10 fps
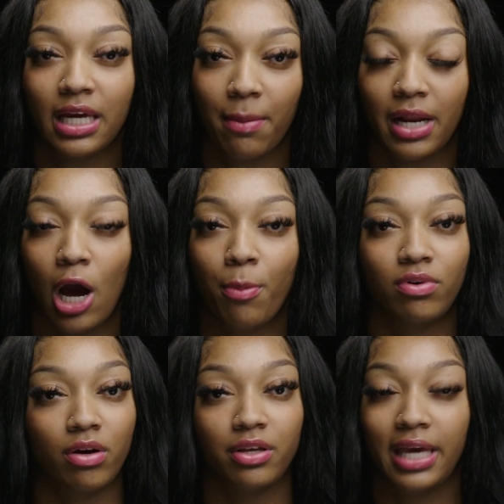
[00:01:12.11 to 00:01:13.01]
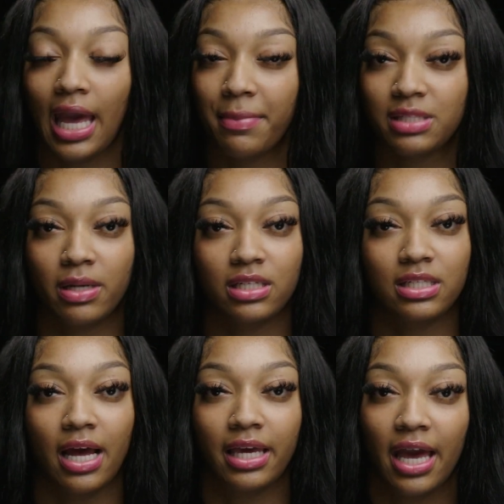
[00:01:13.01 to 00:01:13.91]
being able to help grow the game as much
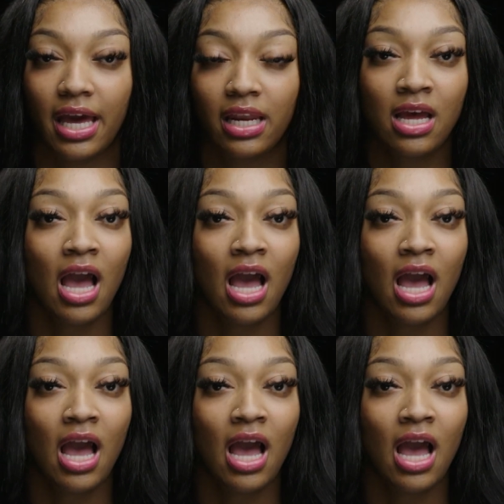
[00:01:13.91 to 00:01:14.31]
as I can.